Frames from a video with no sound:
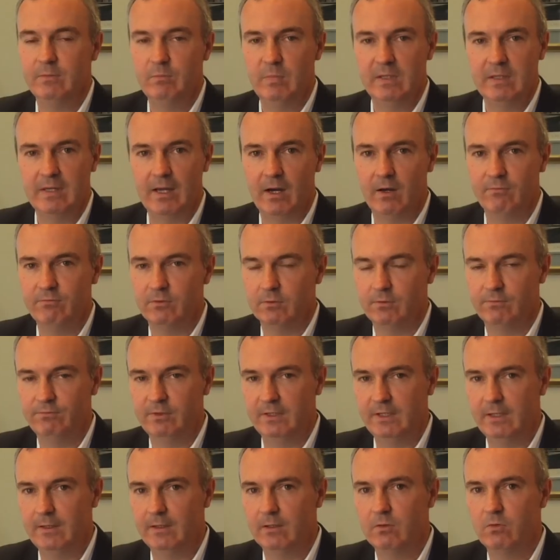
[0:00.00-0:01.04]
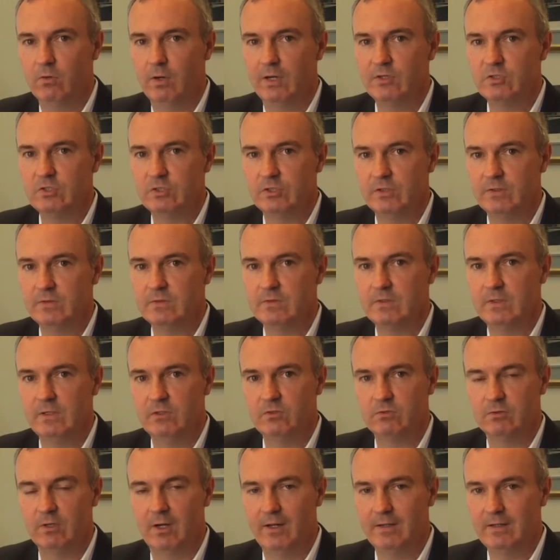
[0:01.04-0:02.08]
be careful of leading questions.
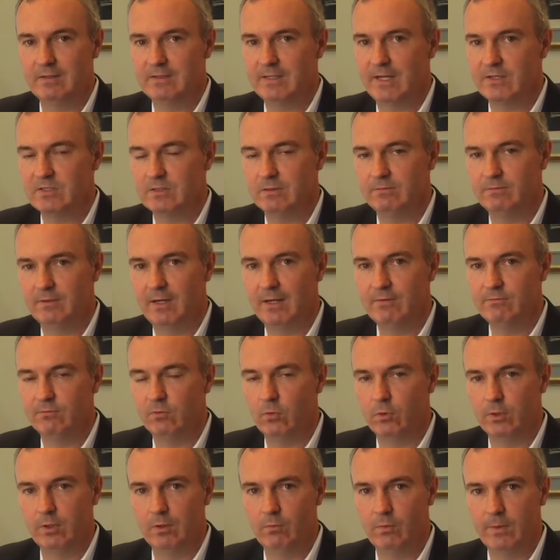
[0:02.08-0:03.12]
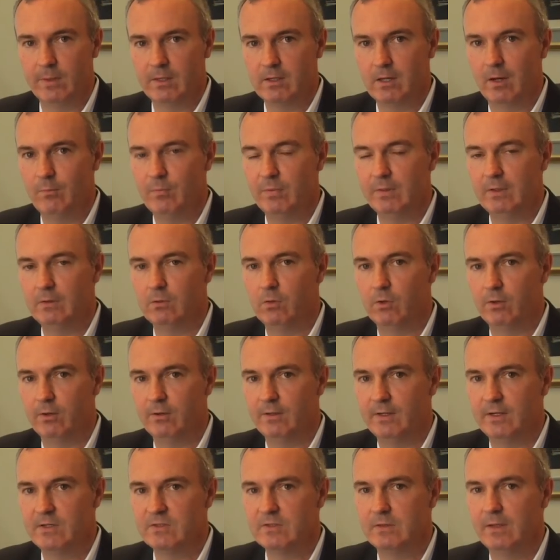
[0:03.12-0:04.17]
He's trying to testify for you when the company lawyer
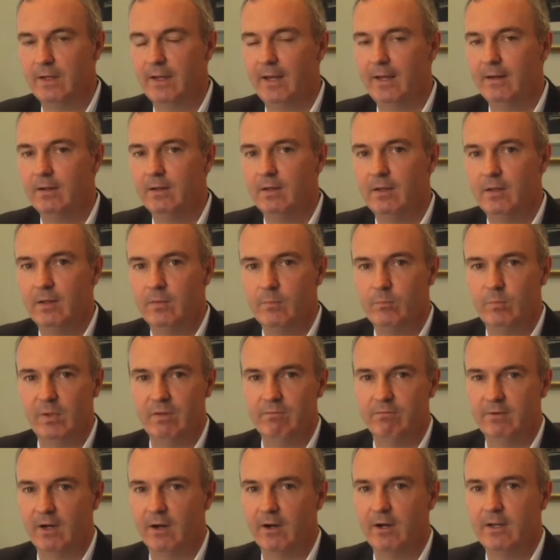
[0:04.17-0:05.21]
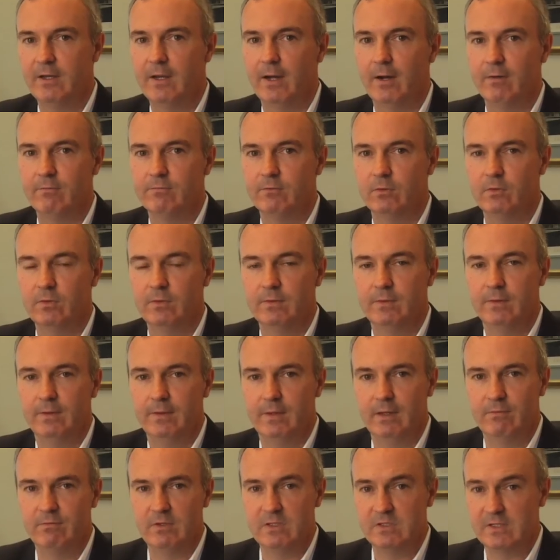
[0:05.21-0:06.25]
does that. Be very careful
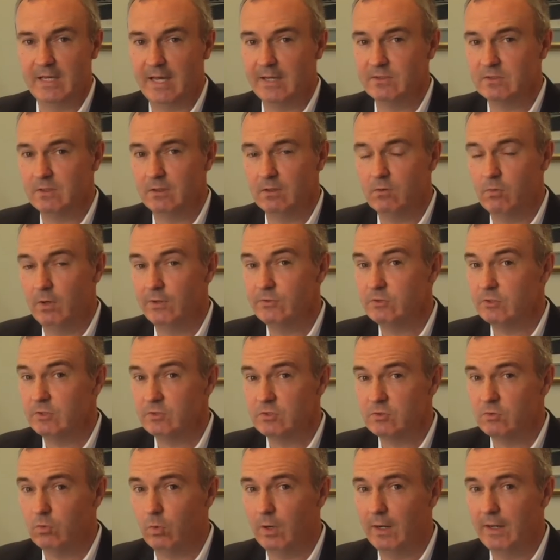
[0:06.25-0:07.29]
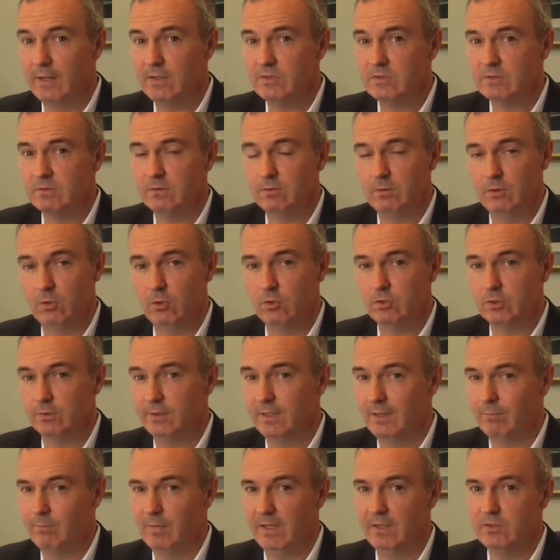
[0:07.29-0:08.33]
if he's asking questions twice.
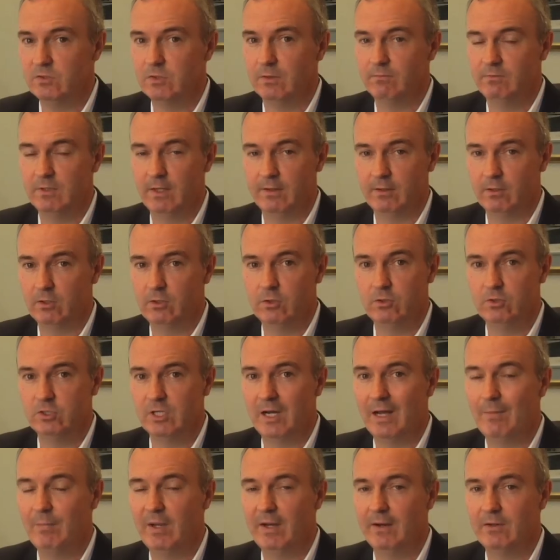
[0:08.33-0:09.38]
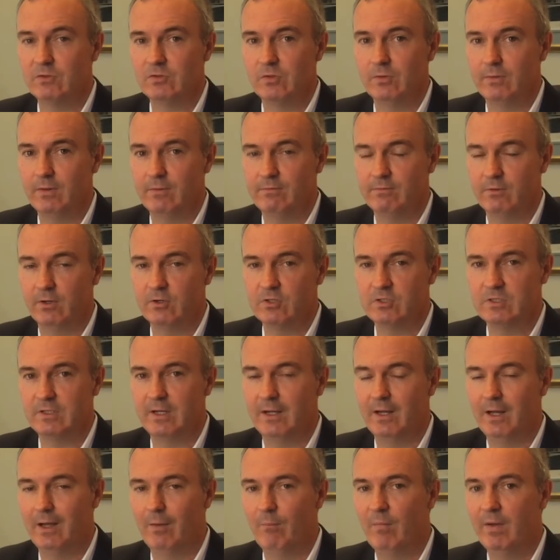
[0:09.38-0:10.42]
Usually it means you've done a good job answering the first
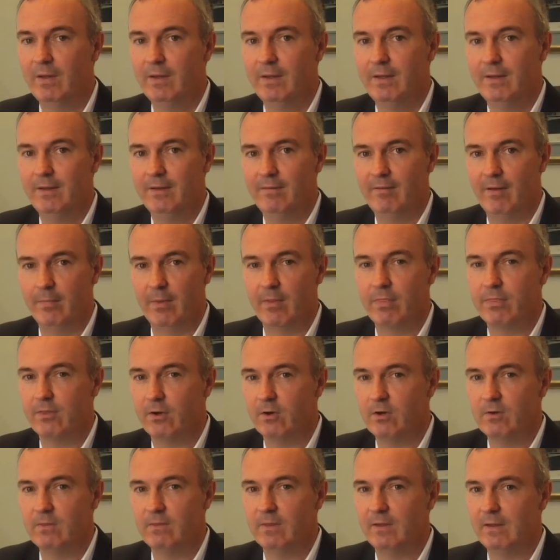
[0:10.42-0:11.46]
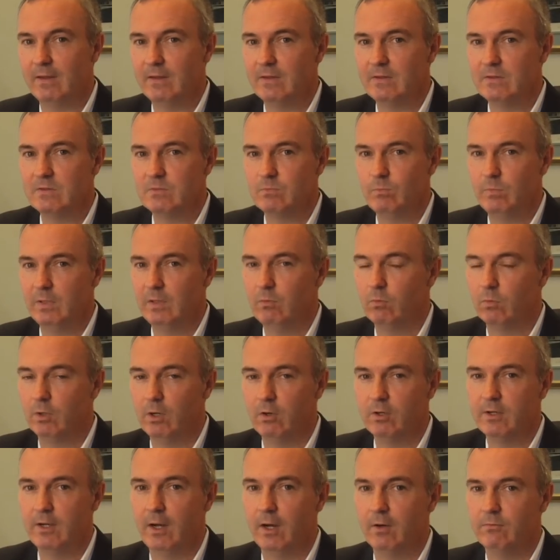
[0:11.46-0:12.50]
time. And the third thing is be
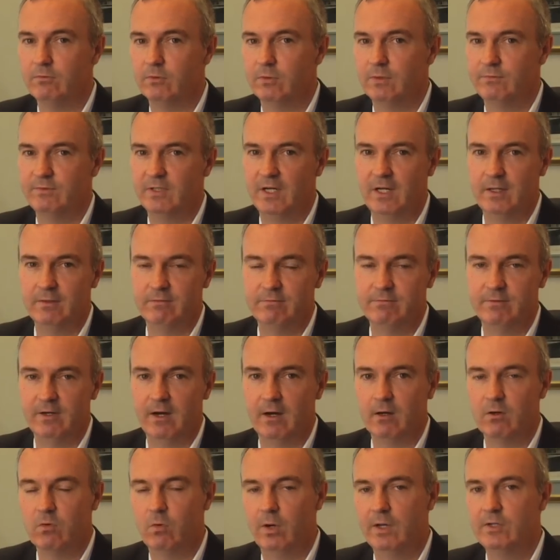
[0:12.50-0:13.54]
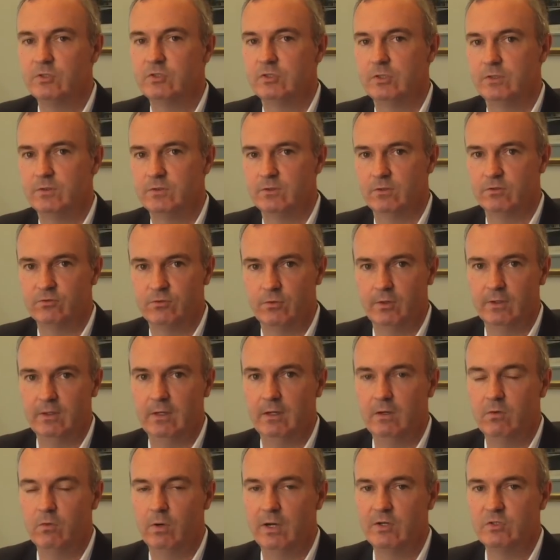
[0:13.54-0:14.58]
real careful of unfair questions or
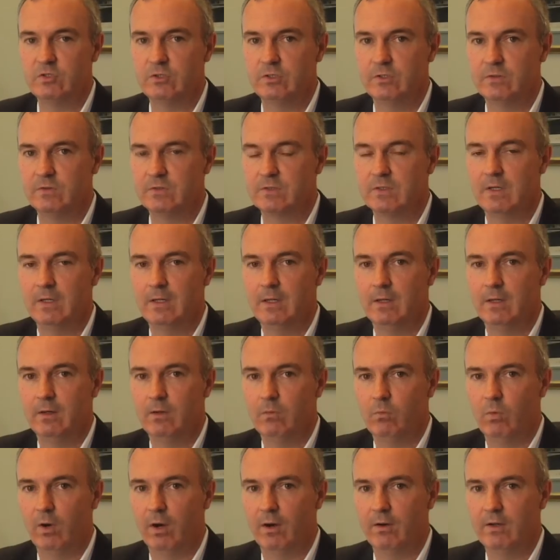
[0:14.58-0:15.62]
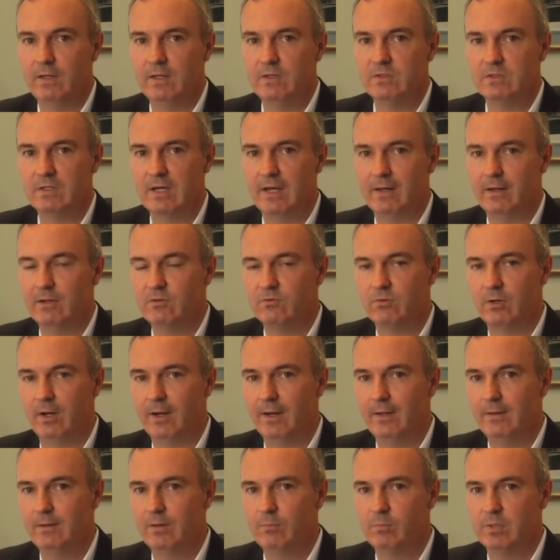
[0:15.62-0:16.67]
tricky questions where he's kind of
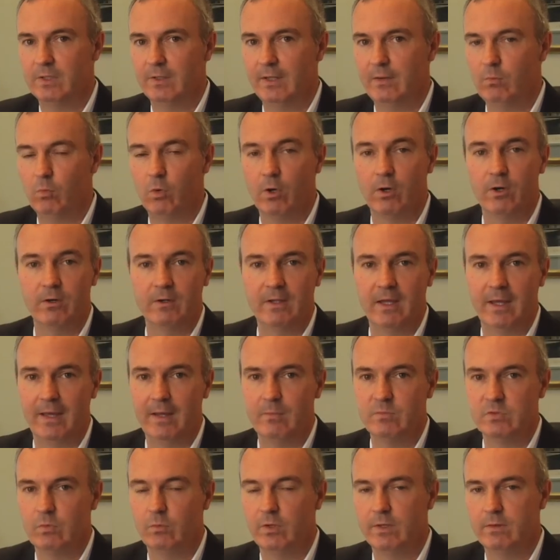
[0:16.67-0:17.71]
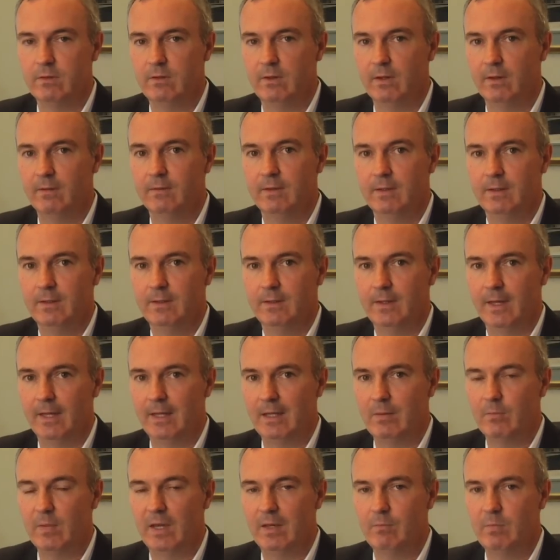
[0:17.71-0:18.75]
trying to play word games with you
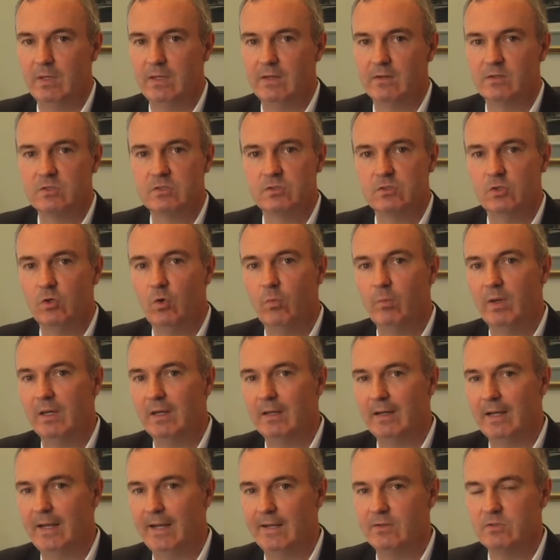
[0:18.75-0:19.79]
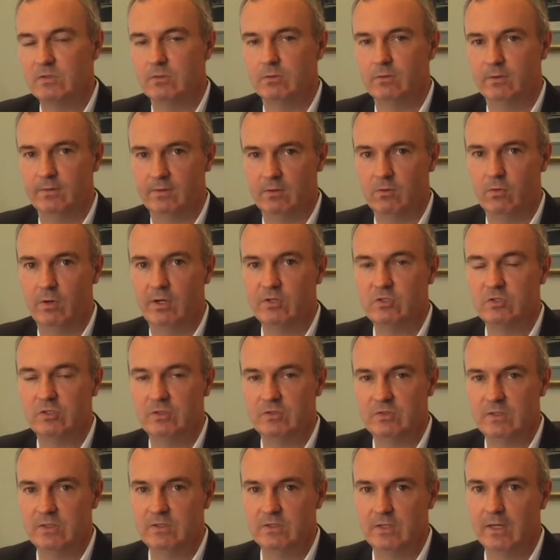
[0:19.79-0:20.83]
and he may be assuming an answer in the
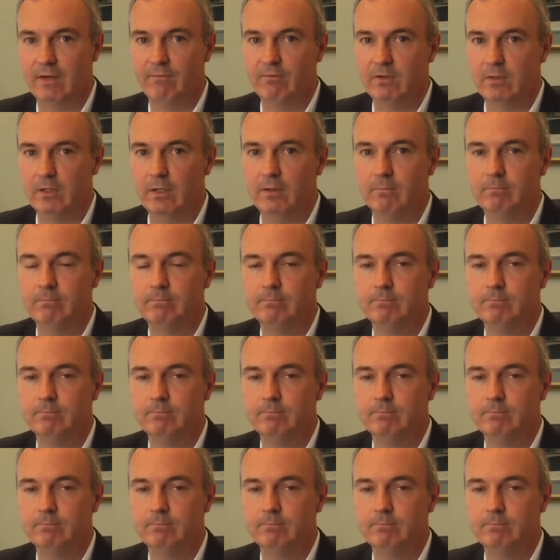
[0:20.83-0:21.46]
questions he's given you.